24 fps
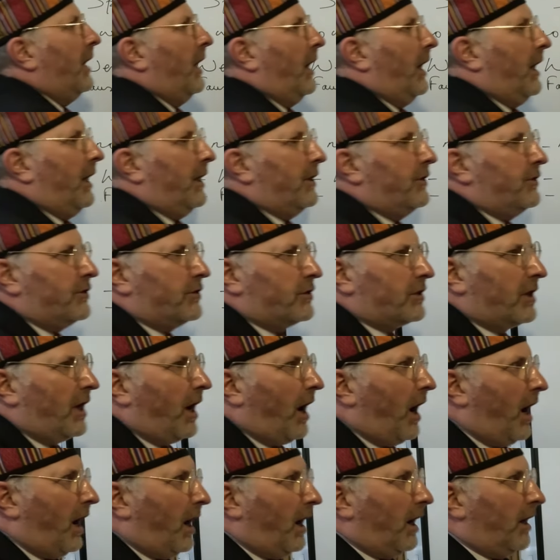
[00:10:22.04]
and
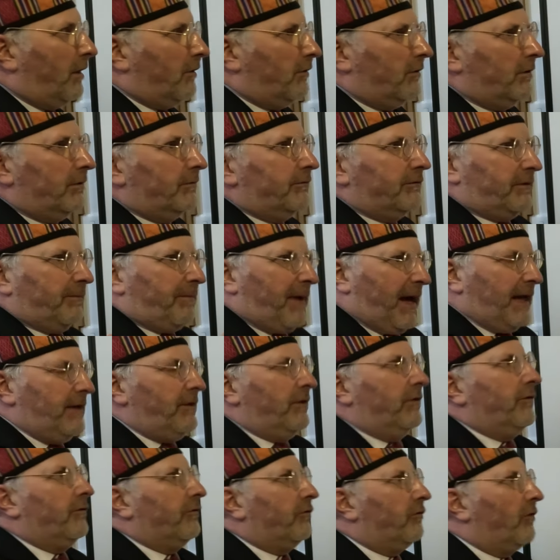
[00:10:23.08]
our
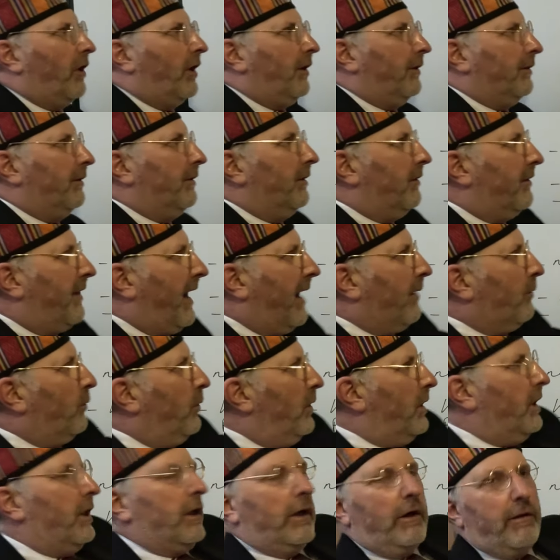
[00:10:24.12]
dependence on that
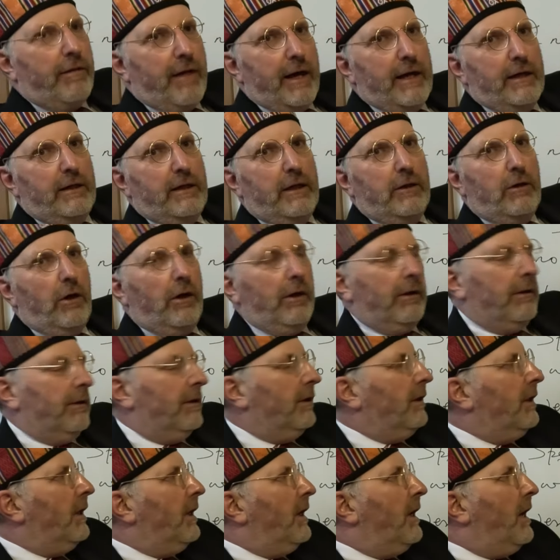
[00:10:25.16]
work they did
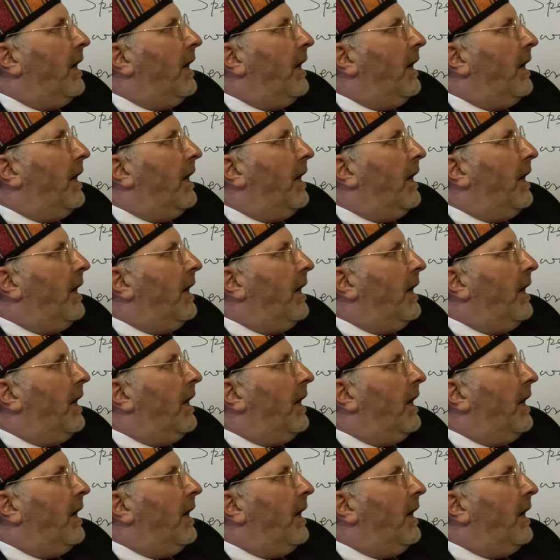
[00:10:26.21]
on